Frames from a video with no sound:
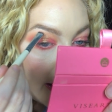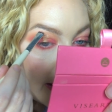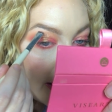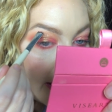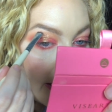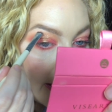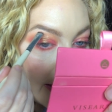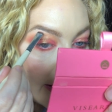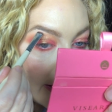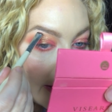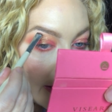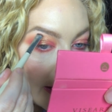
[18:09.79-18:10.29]

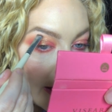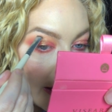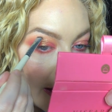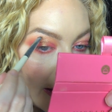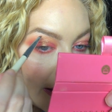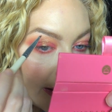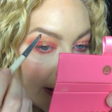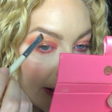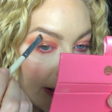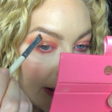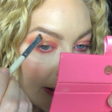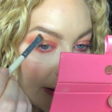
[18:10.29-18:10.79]
And
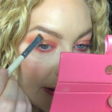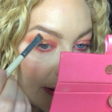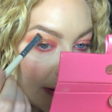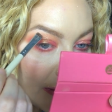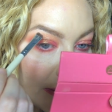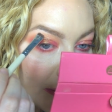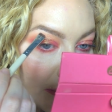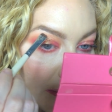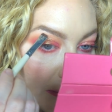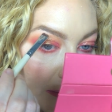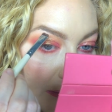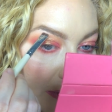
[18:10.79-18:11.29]
I
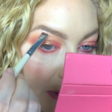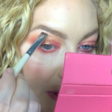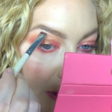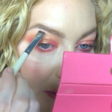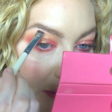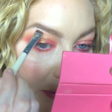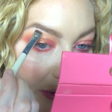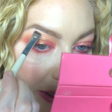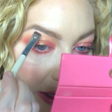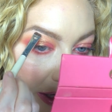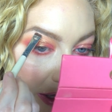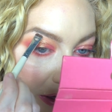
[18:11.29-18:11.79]
am
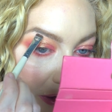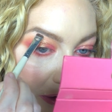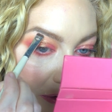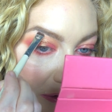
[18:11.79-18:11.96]
going